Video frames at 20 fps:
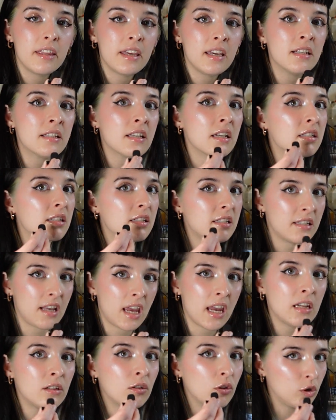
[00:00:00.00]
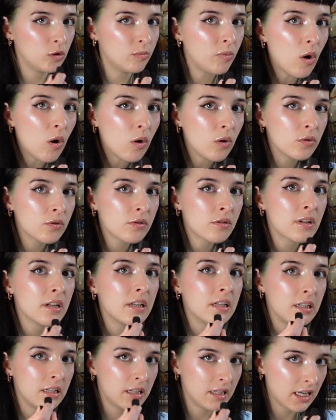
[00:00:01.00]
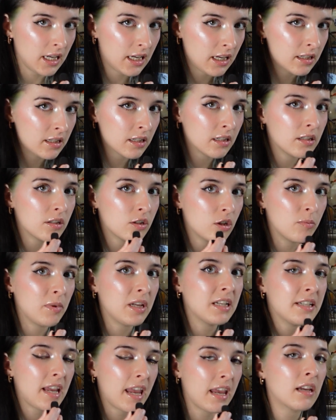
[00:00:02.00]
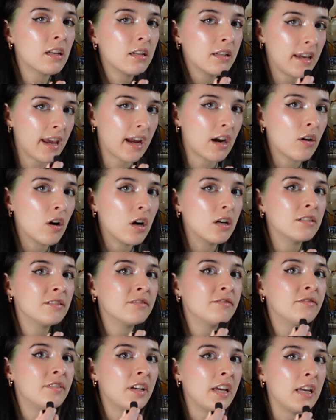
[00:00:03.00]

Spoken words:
These insane loopholes need to be taken care of